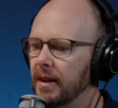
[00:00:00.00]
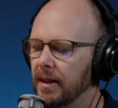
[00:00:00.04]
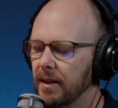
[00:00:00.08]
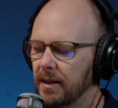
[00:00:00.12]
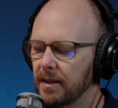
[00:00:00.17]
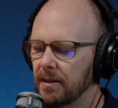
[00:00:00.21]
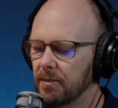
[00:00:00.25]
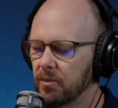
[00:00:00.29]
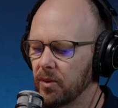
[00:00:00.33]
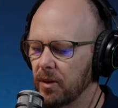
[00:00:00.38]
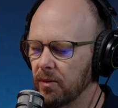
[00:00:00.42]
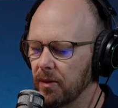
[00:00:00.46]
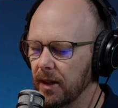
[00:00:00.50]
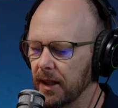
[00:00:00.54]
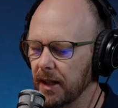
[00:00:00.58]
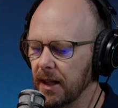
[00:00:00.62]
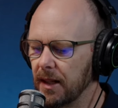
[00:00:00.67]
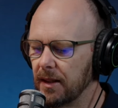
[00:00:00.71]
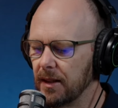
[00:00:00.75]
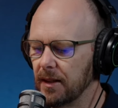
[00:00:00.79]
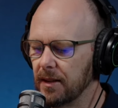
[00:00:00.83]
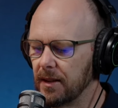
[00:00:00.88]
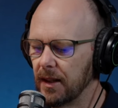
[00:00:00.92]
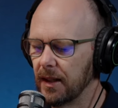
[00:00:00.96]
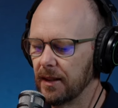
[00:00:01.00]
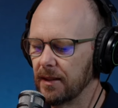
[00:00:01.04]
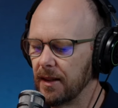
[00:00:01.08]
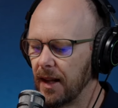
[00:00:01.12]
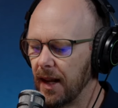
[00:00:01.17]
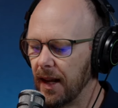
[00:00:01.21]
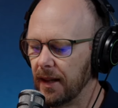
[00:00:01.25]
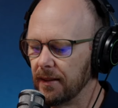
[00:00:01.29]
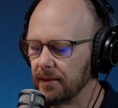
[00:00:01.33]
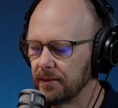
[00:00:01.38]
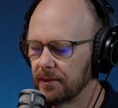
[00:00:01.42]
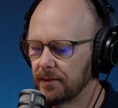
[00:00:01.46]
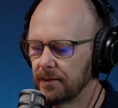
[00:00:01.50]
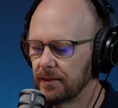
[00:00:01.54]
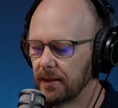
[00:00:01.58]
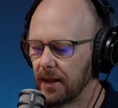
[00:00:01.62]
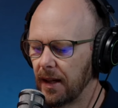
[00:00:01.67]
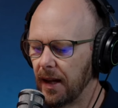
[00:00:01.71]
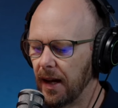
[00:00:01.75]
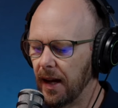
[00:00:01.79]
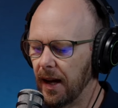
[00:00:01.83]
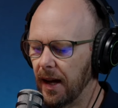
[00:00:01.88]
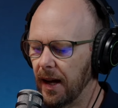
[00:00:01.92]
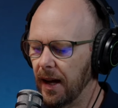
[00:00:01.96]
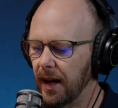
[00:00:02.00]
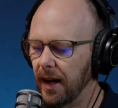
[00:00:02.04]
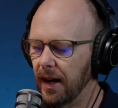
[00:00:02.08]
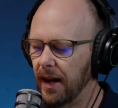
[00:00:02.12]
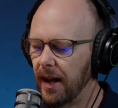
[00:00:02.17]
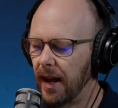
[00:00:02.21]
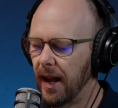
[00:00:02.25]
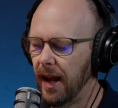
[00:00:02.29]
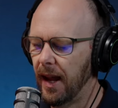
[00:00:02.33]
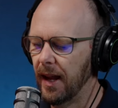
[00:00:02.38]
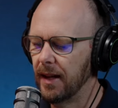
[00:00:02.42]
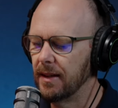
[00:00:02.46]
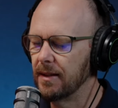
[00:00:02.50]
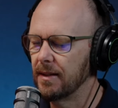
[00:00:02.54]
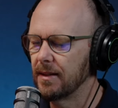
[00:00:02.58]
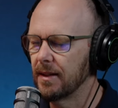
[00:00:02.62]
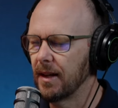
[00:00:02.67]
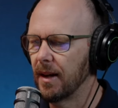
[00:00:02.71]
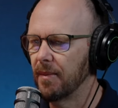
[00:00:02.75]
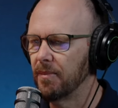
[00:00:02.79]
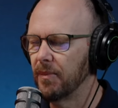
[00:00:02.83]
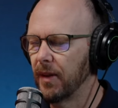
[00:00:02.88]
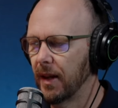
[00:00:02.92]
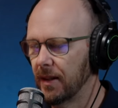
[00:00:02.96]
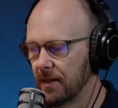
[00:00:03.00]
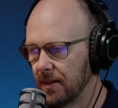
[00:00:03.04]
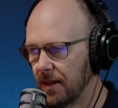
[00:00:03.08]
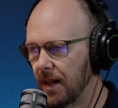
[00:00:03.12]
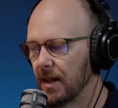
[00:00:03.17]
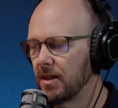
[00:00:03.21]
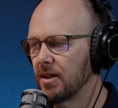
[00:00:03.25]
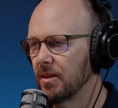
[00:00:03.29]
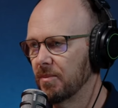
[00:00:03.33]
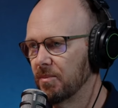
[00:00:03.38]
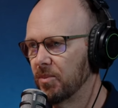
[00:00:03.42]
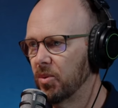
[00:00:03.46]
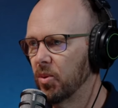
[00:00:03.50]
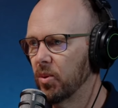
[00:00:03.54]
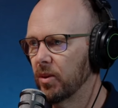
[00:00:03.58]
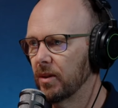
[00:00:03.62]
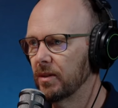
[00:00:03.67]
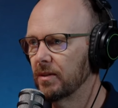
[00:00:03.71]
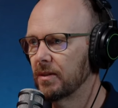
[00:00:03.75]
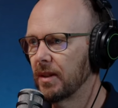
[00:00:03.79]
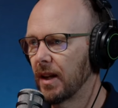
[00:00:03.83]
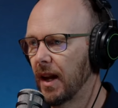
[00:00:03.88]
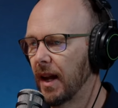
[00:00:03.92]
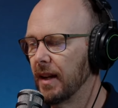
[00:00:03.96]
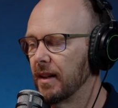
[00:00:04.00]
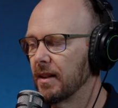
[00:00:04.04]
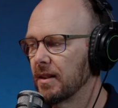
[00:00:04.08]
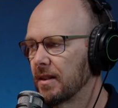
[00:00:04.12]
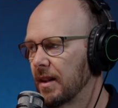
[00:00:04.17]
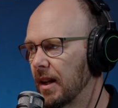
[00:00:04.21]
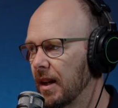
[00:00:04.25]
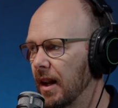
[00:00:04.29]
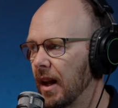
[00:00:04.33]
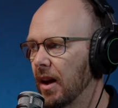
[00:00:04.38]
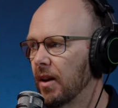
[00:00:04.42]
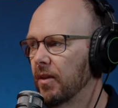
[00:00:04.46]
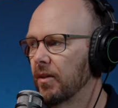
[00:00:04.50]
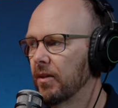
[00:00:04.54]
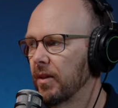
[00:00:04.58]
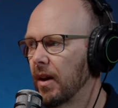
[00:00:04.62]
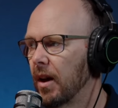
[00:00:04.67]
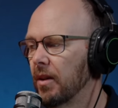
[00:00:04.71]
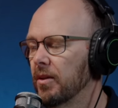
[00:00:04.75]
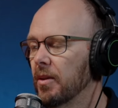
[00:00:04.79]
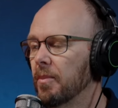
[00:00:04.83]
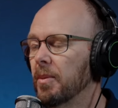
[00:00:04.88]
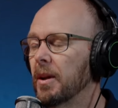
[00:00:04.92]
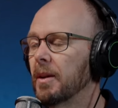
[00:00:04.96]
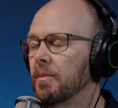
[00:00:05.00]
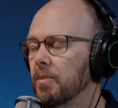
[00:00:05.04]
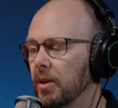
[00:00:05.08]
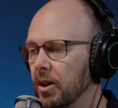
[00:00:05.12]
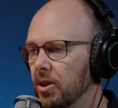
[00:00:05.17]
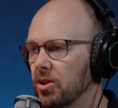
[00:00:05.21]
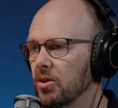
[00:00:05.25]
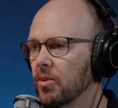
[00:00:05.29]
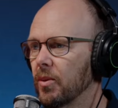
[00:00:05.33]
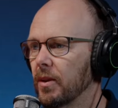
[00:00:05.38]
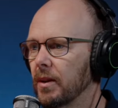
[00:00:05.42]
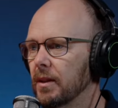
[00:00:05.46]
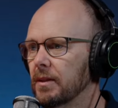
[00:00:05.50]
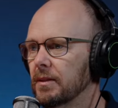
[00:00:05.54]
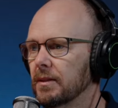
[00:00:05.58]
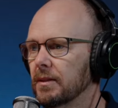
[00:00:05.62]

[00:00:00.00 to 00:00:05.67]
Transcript: And we really need to dig down. Uh, and um, that, that's important to understand how the, the big picture with it.